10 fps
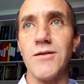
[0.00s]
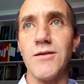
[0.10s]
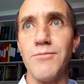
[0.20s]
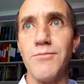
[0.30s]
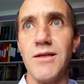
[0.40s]
So
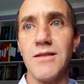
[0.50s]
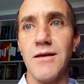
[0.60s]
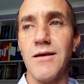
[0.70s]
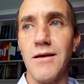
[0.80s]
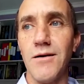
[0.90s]
that means
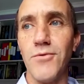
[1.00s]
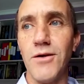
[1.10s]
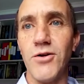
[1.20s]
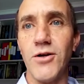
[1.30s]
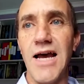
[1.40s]
we
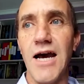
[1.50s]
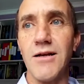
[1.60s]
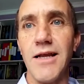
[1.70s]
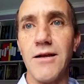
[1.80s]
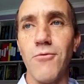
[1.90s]
were not
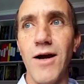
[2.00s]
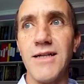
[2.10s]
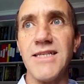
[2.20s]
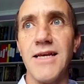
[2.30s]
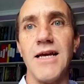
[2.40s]
outlaying 1
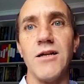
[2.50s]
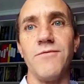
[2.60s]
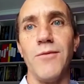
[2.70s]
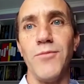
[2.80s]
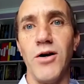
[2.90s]
cent out
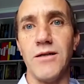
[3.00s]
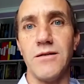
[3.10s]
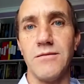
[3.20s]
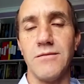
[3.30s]
of our pocket.